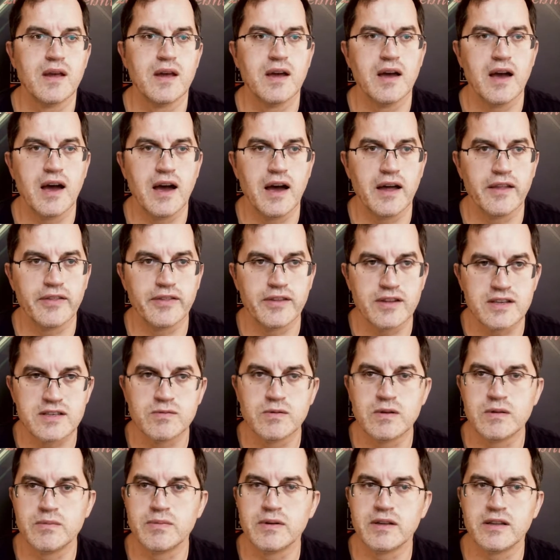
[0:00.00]
And this
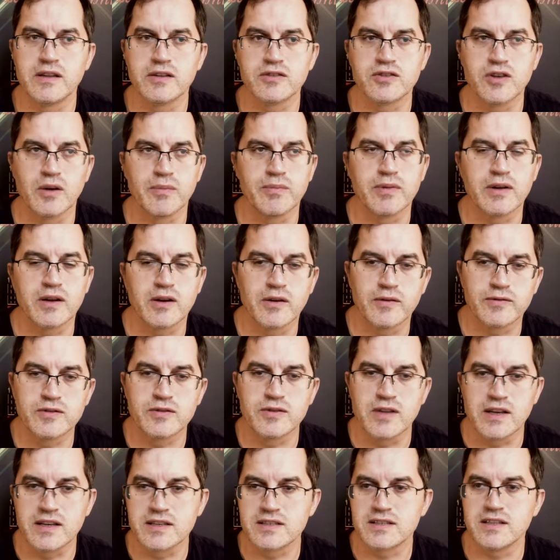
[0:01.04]
will be the topic of
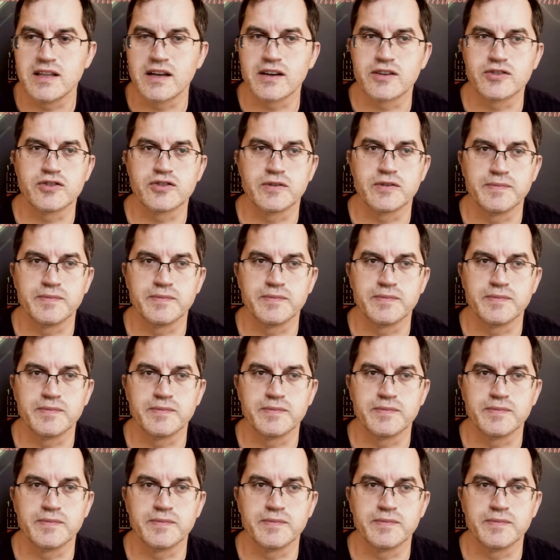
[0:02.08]
today's lecture.